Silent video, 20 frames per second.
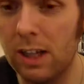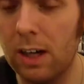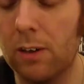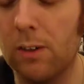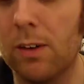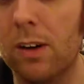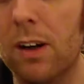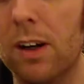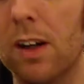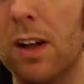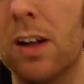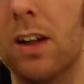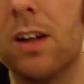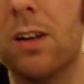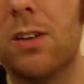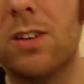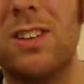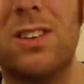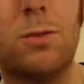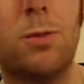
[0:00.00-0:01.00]
out,
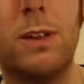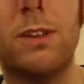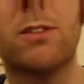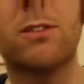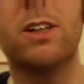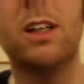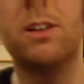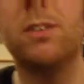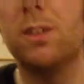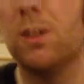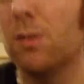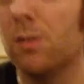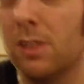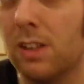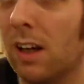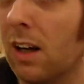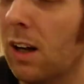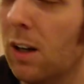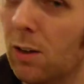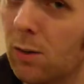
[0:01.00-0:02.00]
because it's Wes Craven
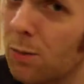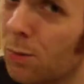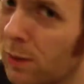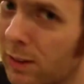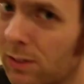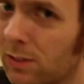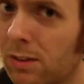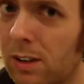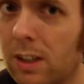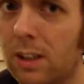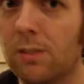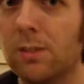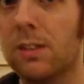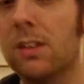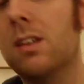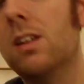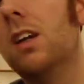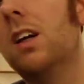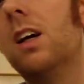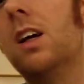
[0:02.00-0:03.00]
obviously, and I love Wes
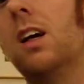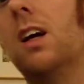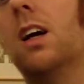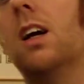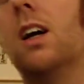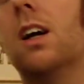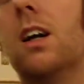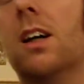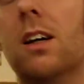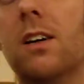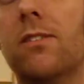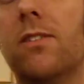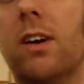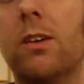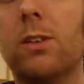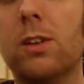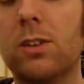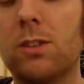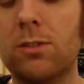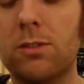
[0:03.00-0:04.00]
Craven. I'm
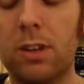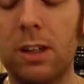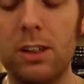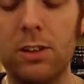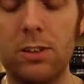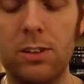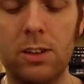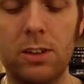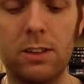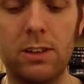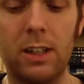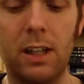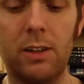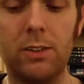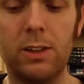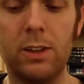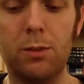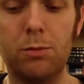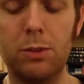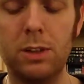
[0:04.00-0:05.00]
going to try and search
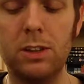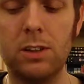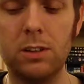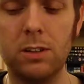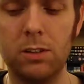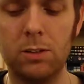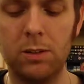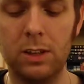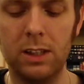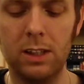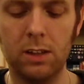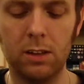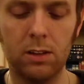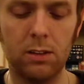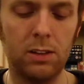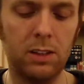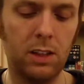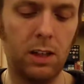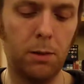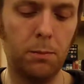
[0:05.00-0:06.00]
out the original in
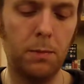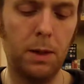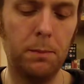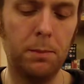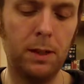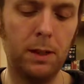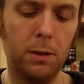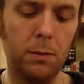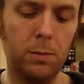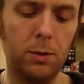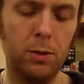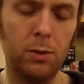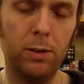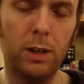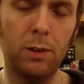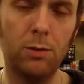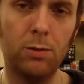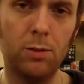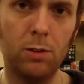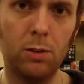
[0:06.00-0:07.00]
a maybe a
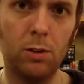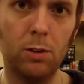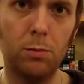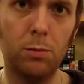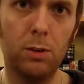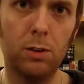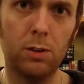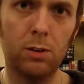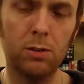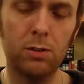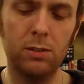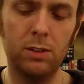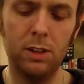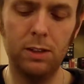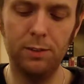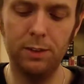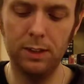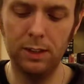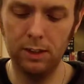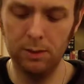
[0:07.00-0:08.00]
Blu-ray form or a good
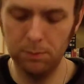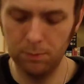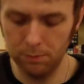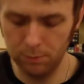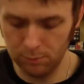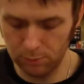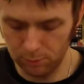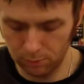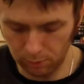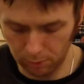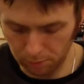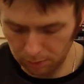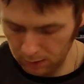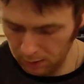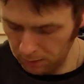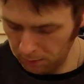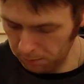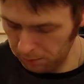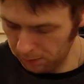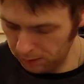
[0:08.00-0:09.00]
DVD form.
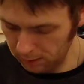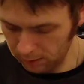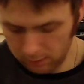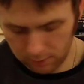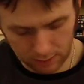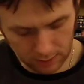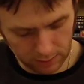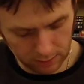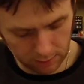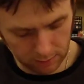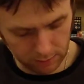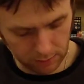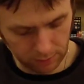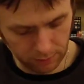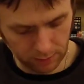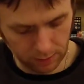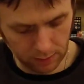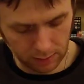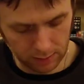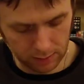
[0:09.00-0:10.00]
But this is the Hills Have
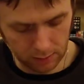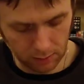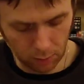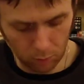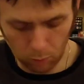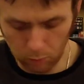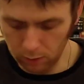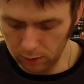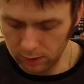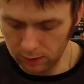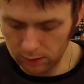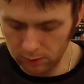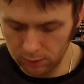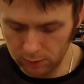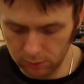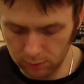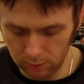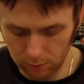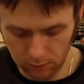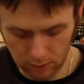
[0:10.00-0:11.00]
Eyes 1 and
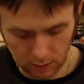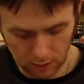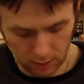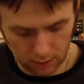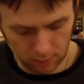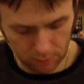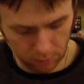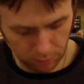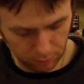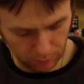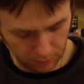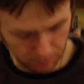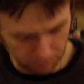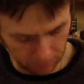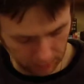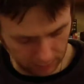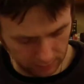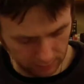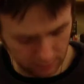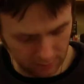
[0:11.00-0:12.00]
2, the
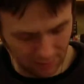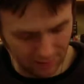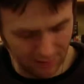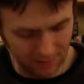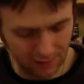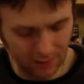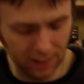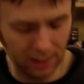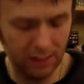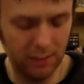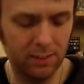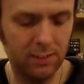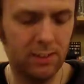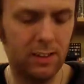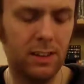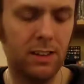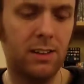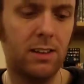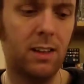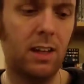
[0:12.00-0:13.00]
remakes. This
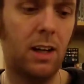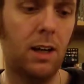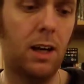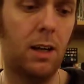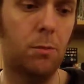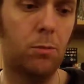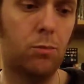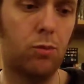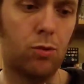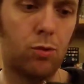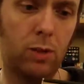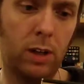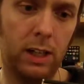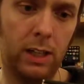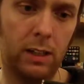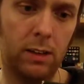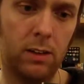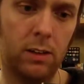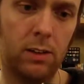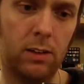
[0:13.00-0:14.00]
is
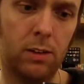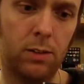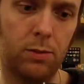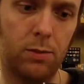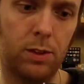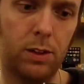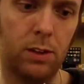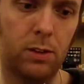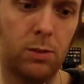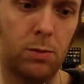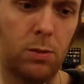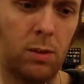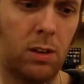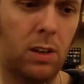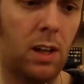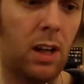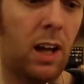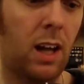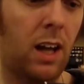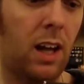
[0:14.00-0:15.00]
brilliant. First one,